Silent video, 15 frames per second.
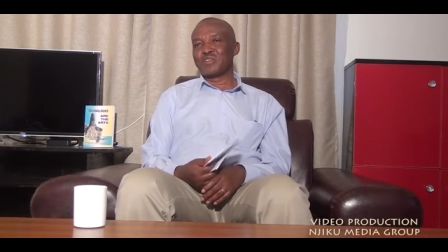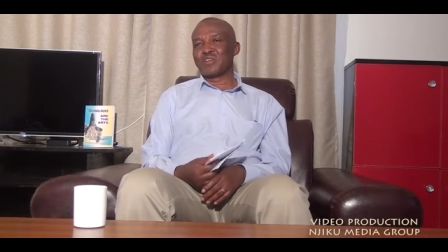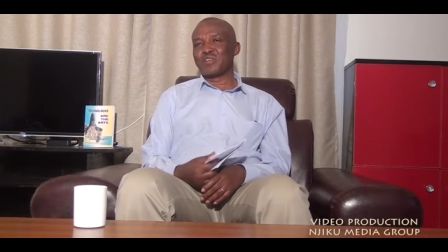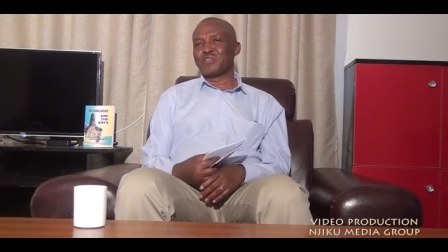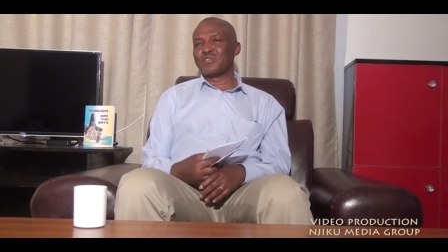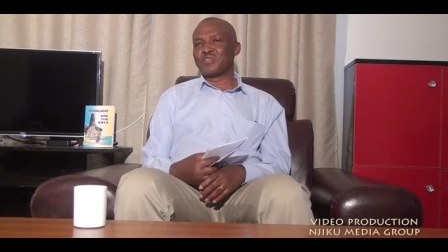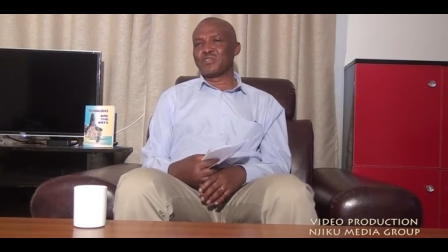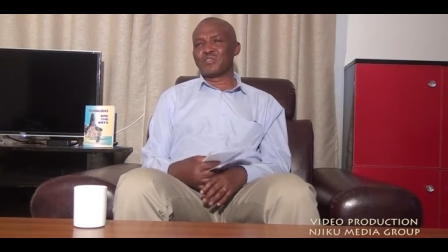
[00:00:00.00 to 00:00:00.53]

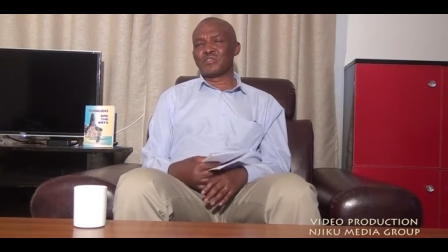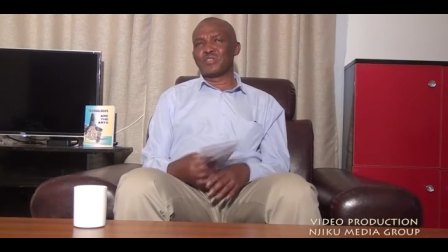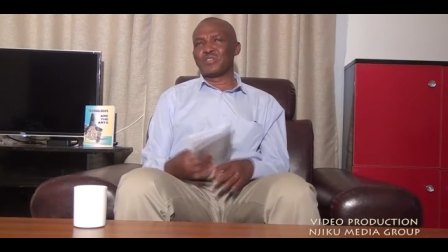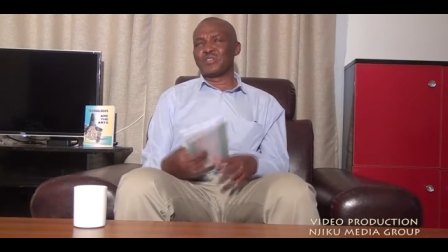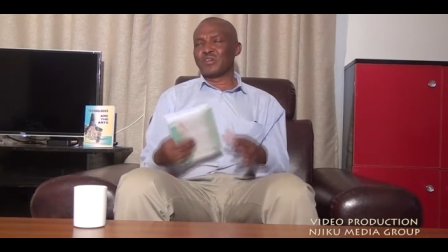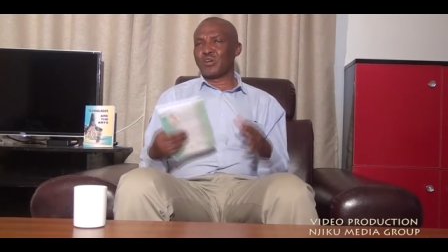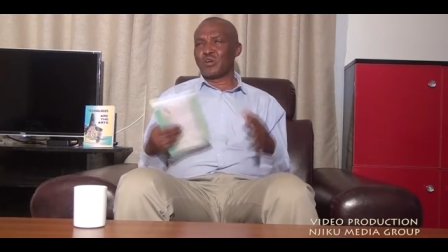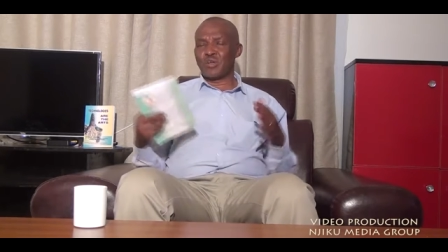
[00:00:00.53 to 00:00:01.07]
they,
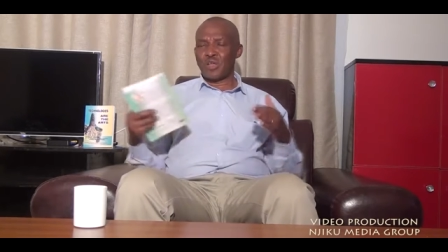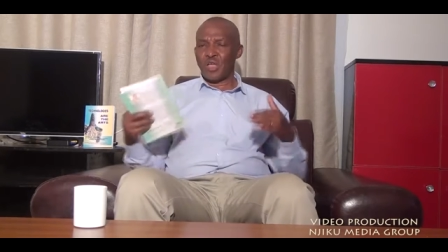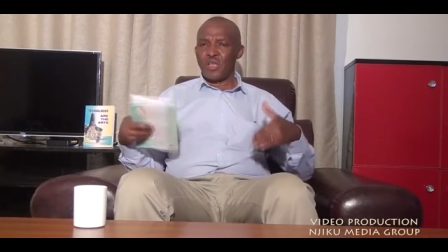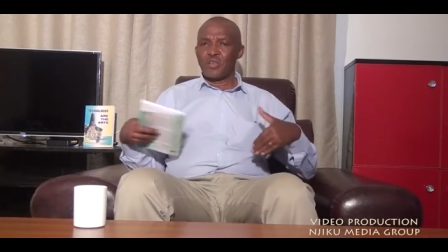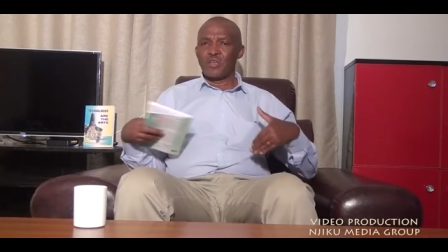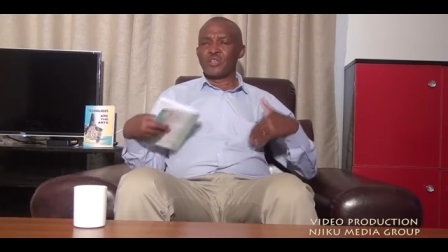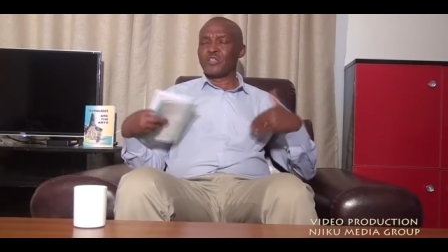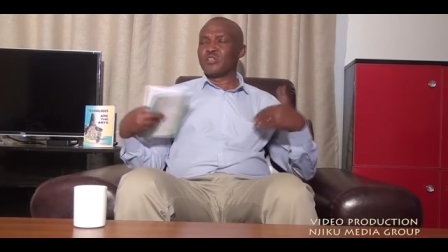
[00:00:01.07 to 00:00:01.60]

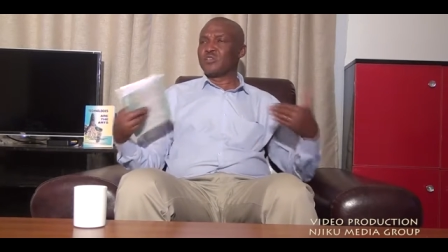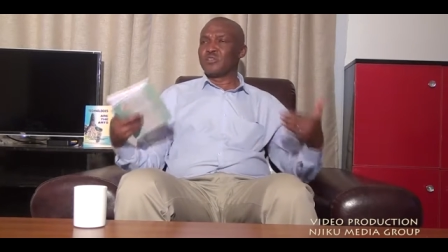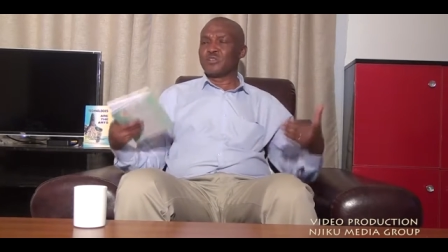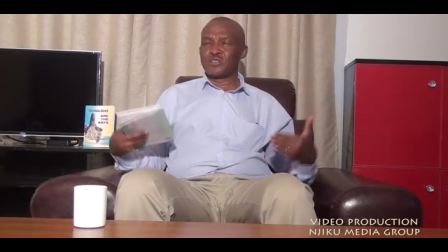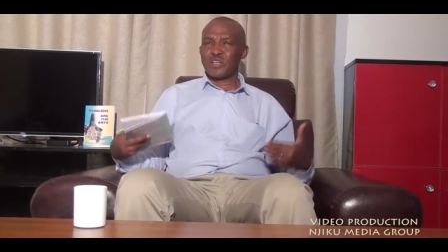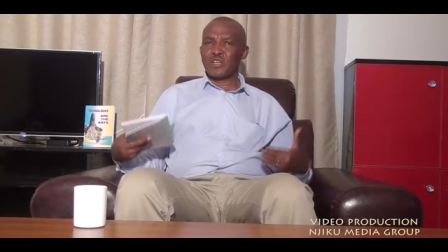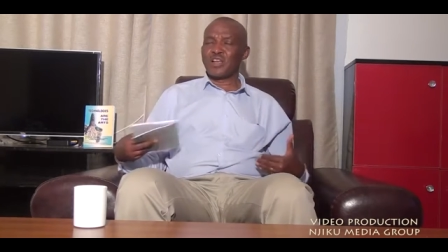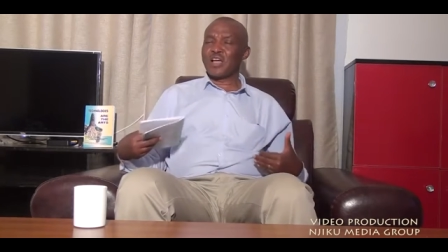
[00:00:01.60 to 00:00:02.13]

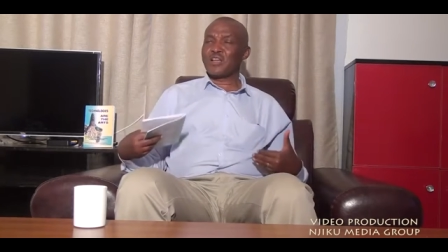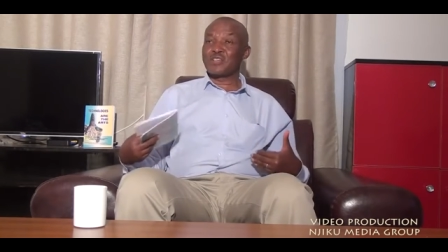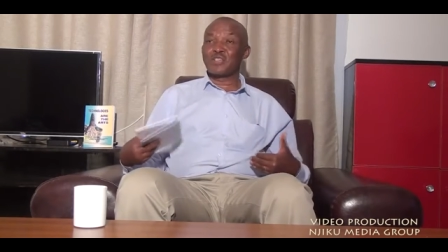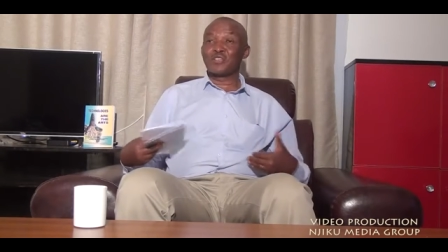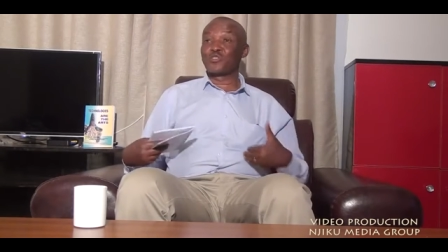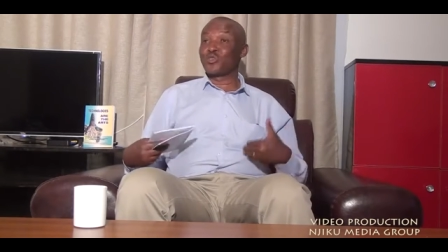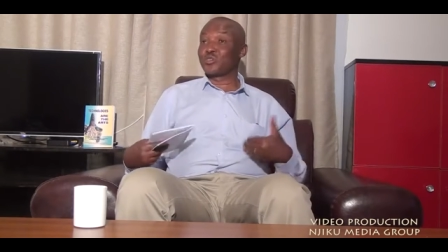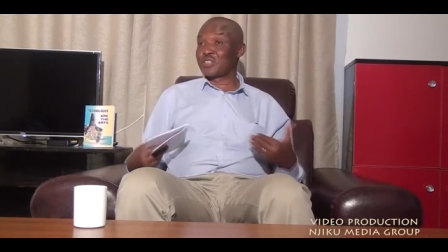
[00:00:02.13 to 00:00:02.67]
they
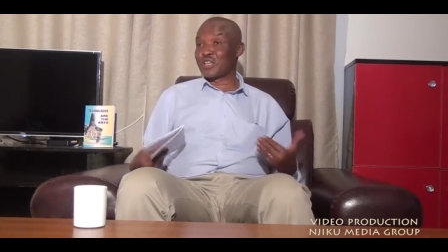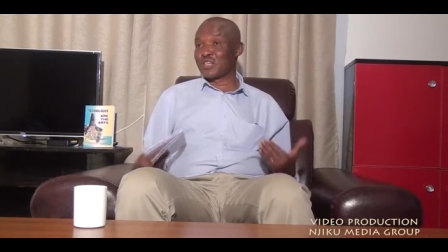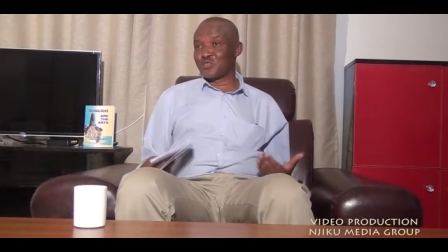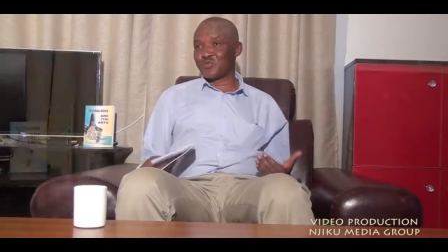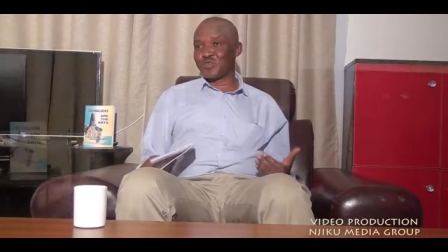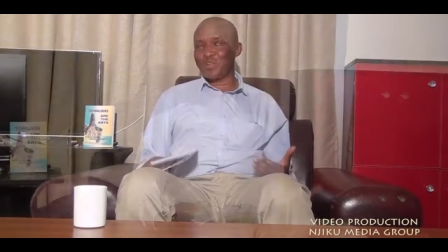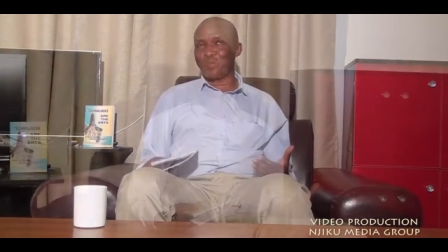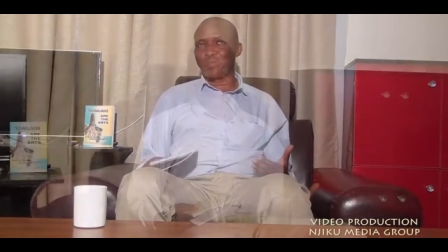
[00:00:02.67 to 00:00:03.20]
like shortcuts
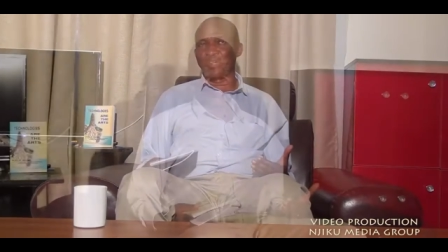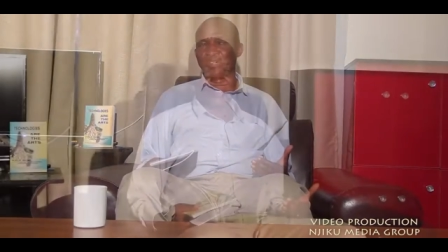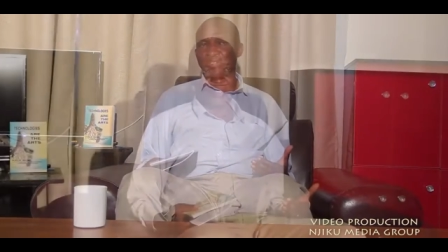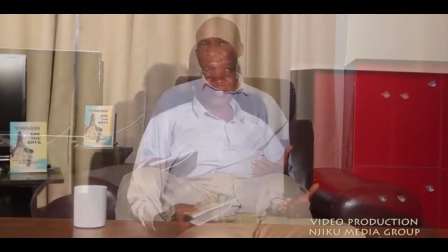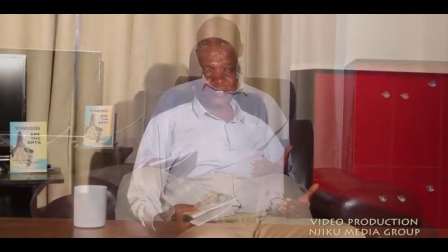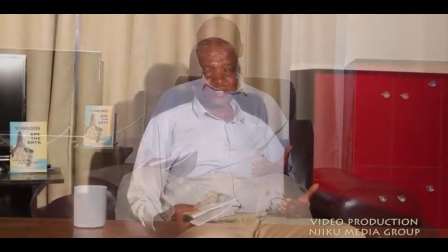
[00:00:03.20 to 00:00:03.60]
very much.